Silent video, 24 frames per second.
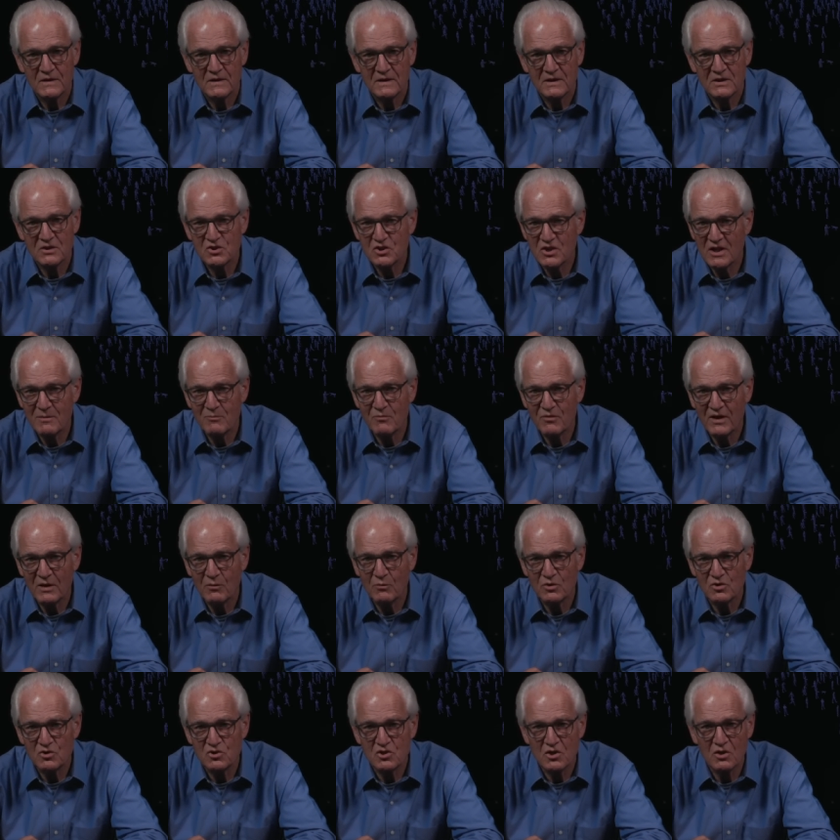The same thing
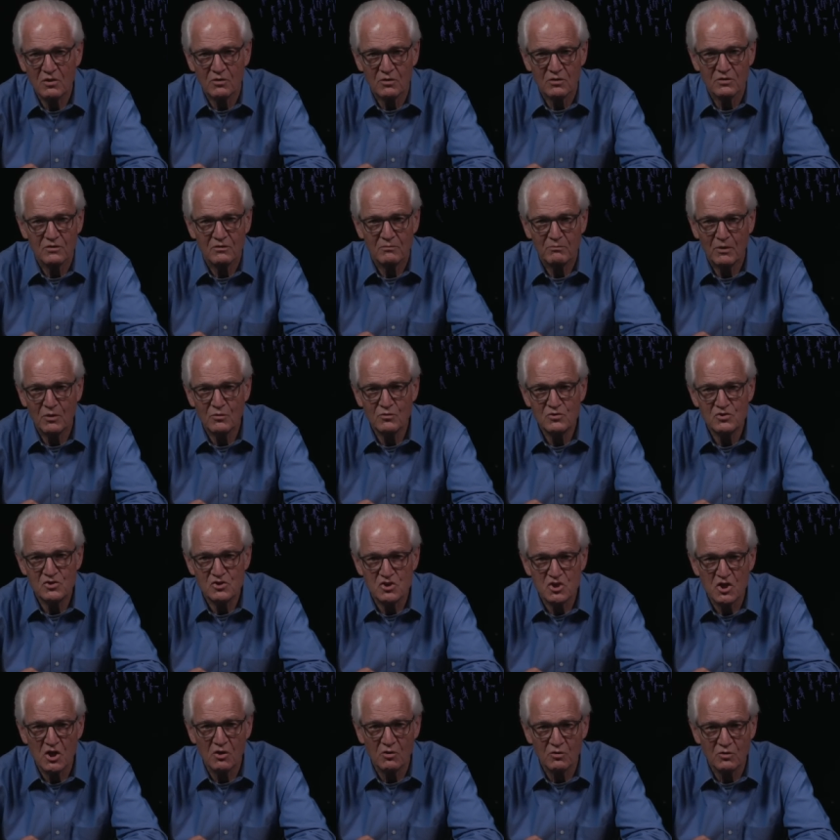with jokes. Most
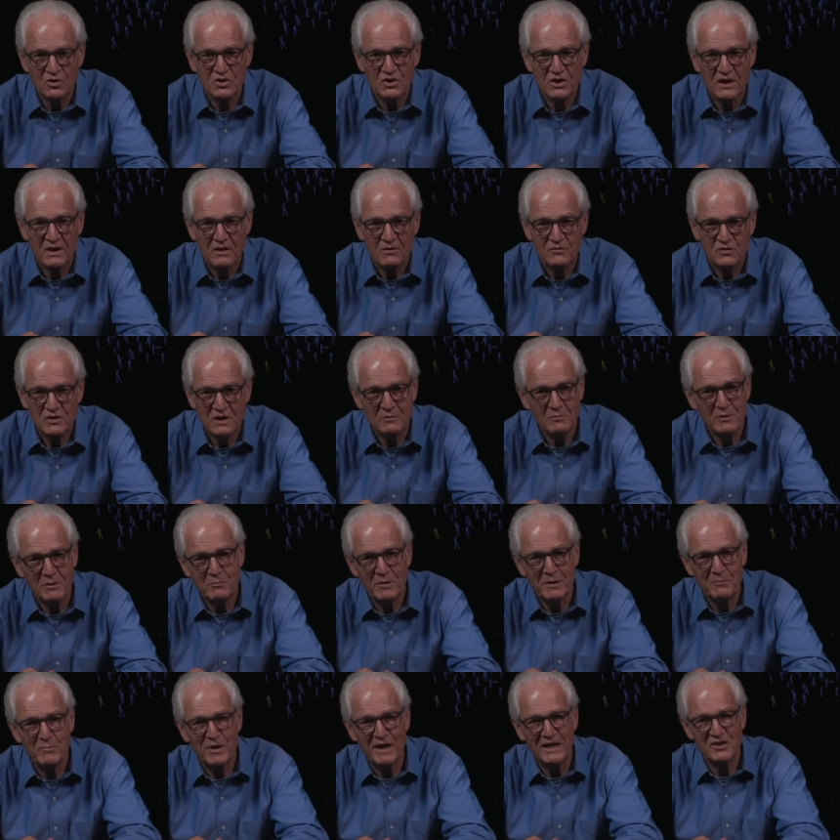jokes seem to
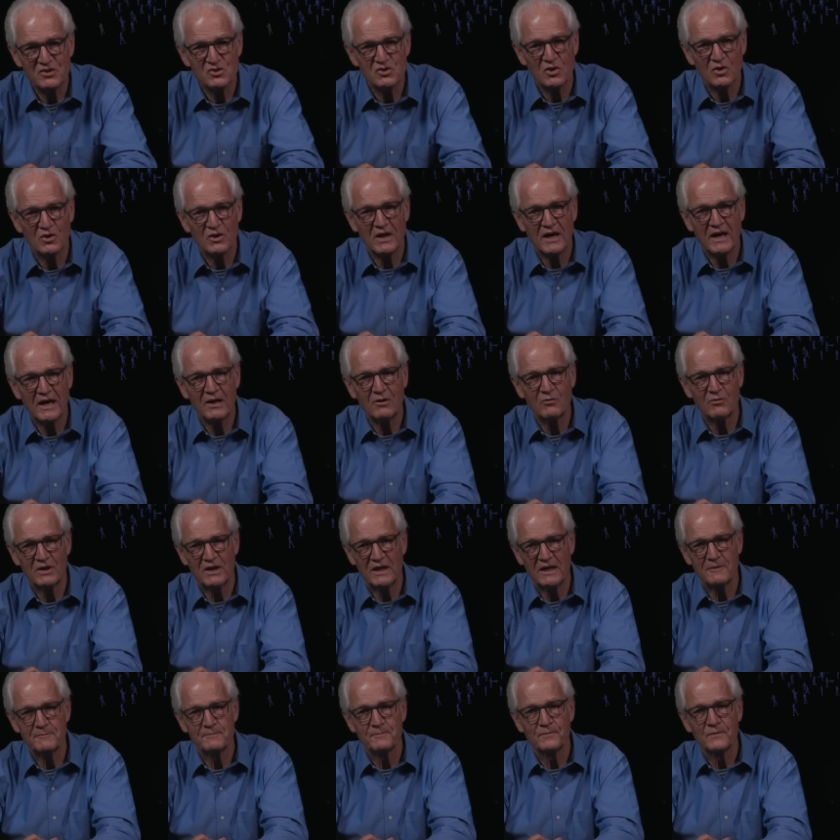be based on
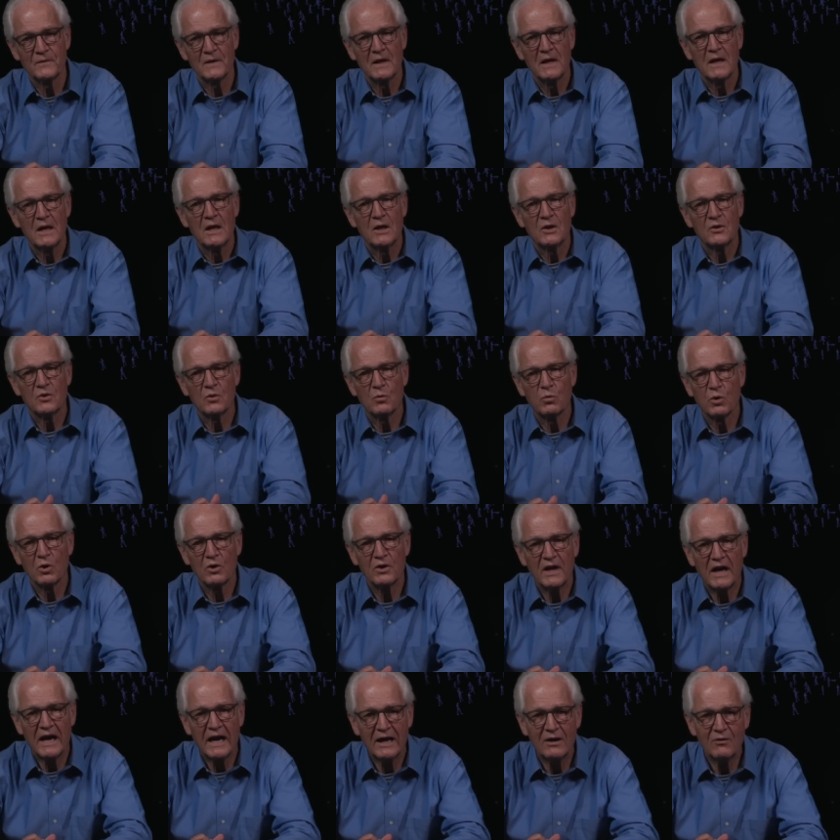irony. The word
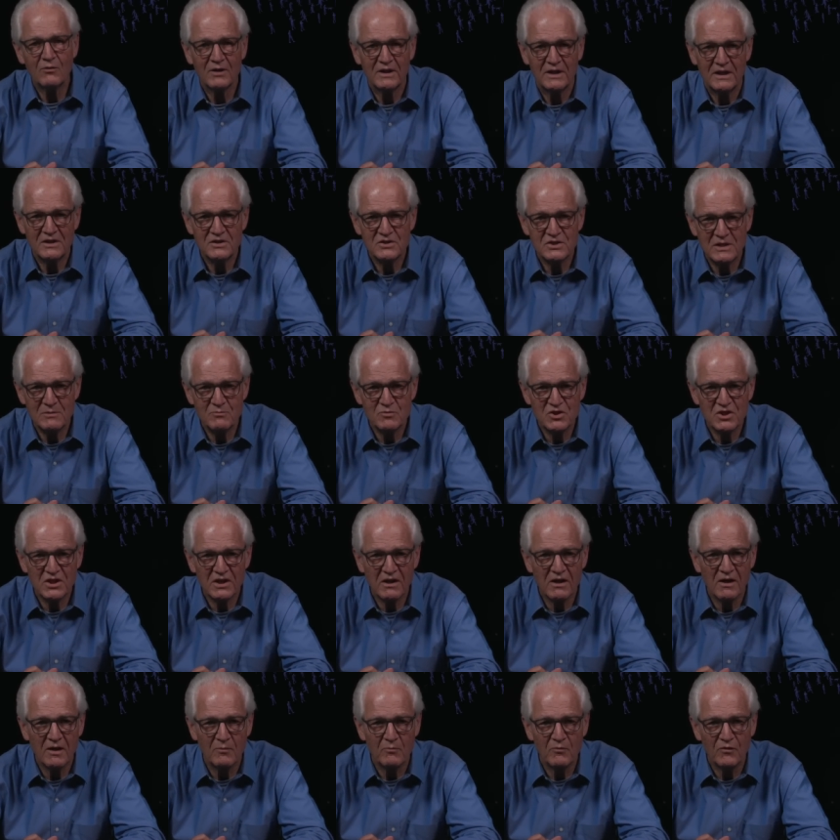irony seems to
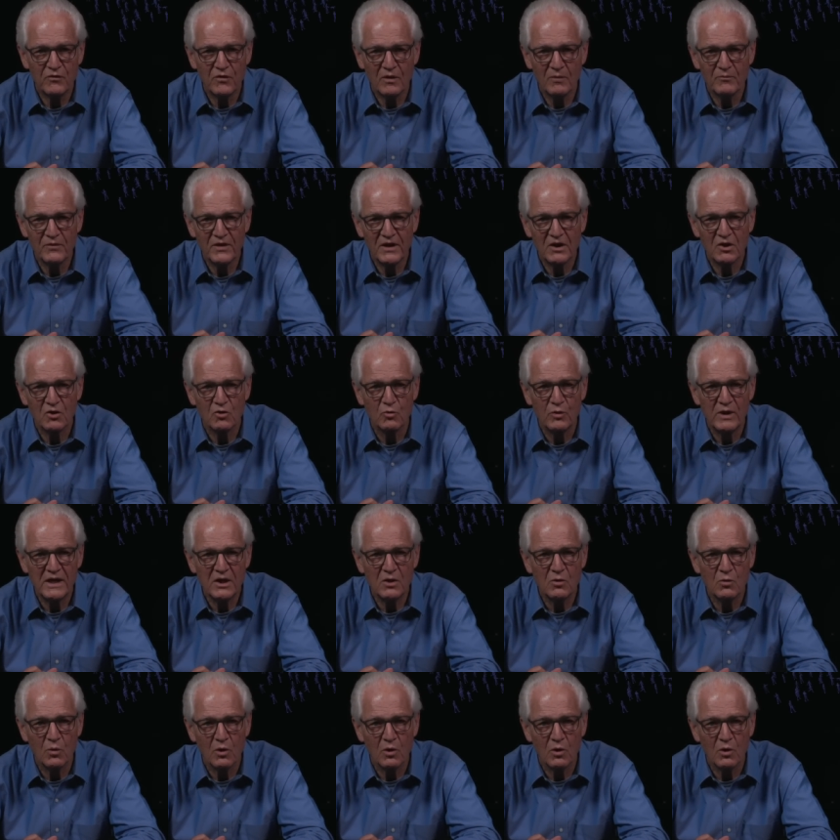come from the Greek